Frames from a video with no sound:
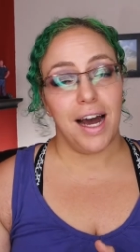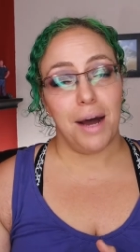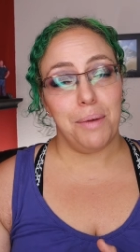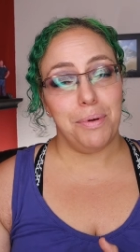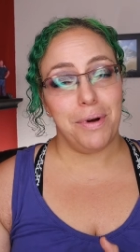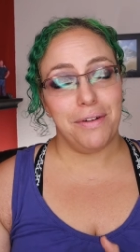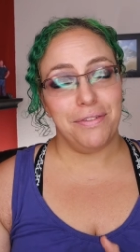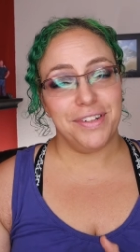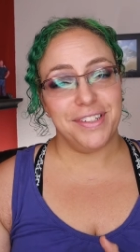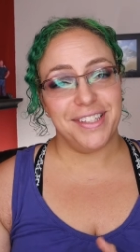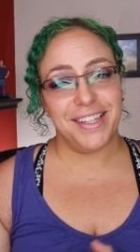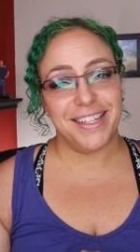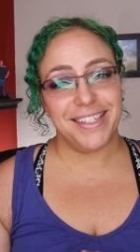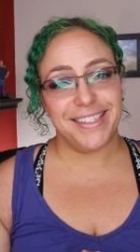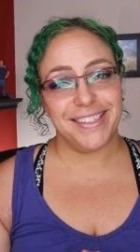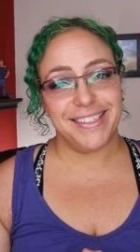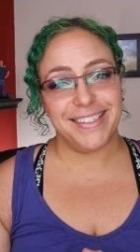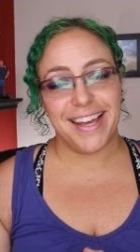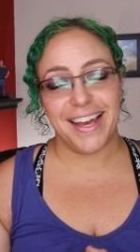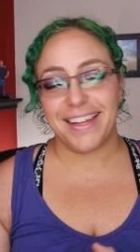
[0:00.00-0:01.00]
I'll preface
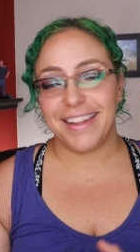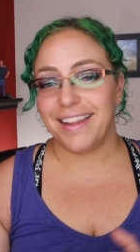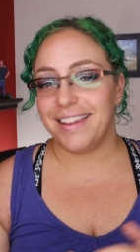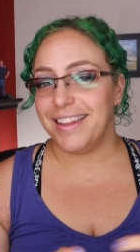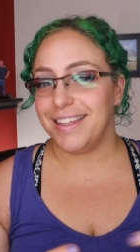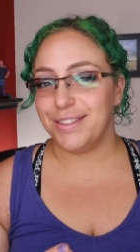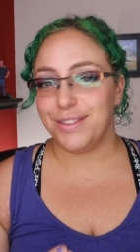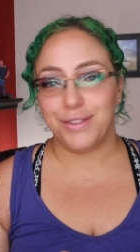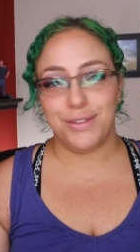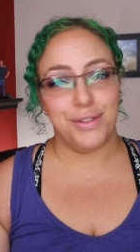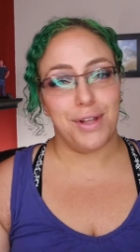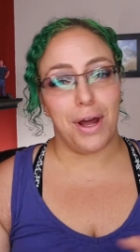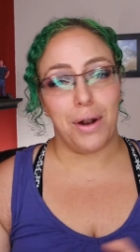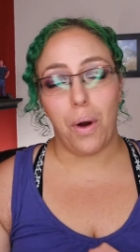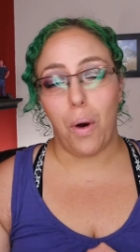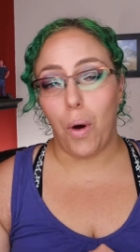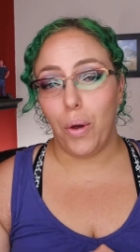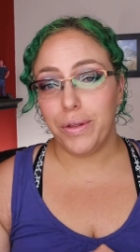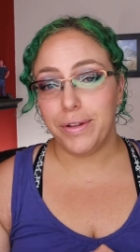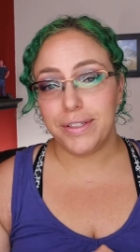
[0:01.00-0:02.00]
this in saying that this is
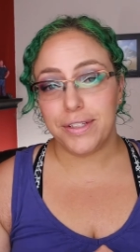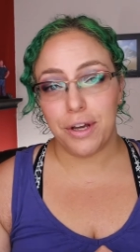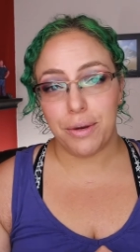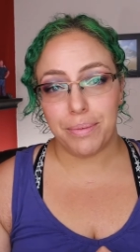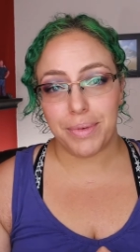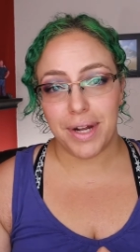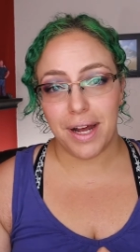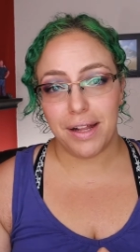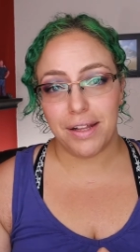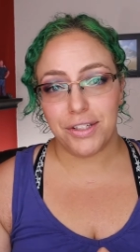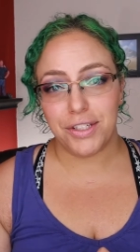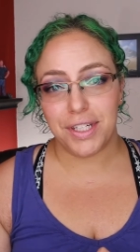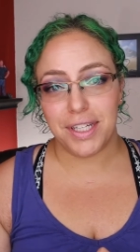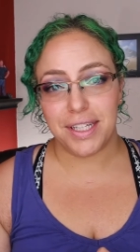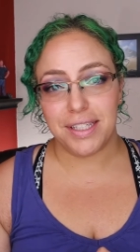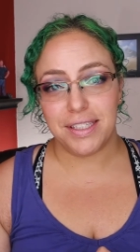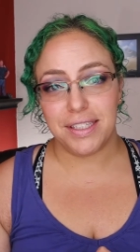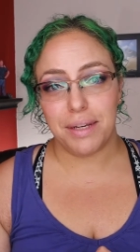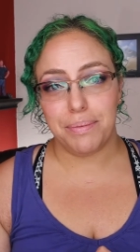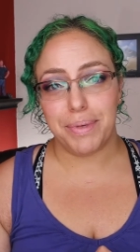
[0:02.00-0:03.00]
not all the terminology
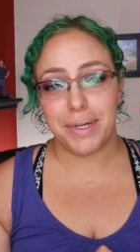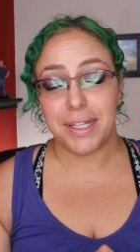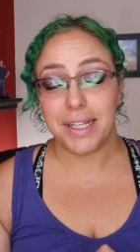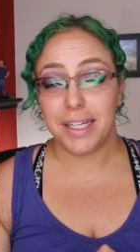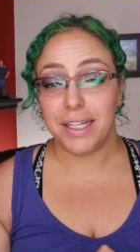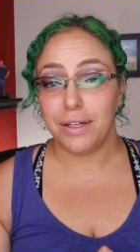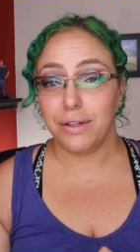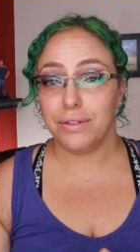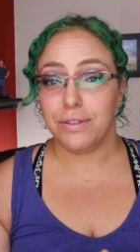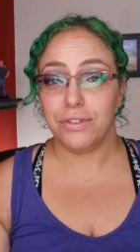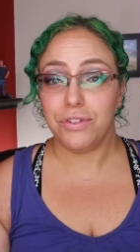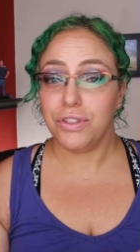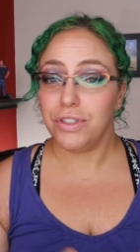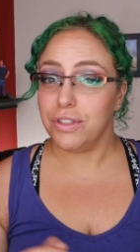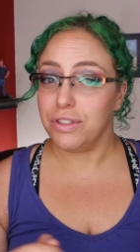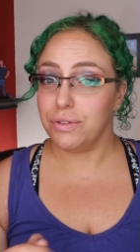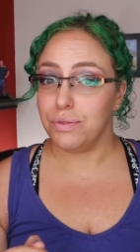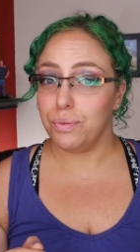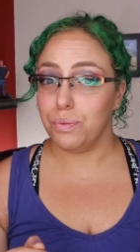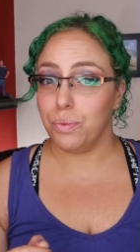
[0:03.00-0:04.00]
that's typically used, it's
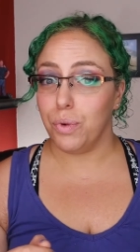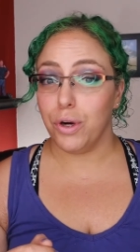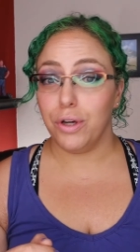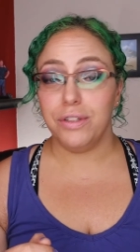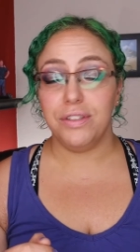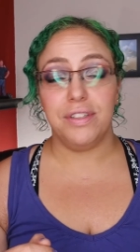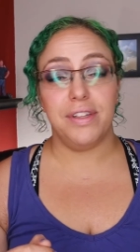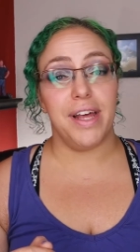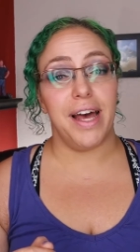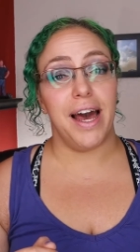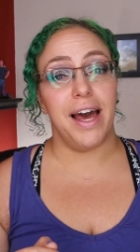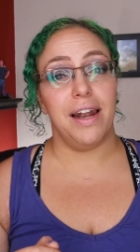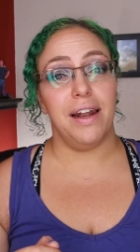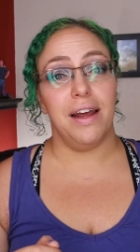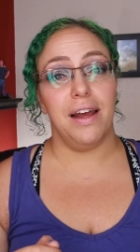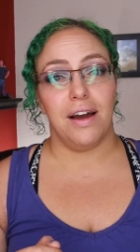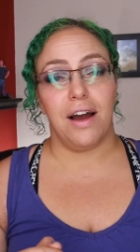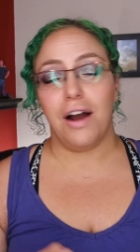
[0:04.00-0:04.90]
just words that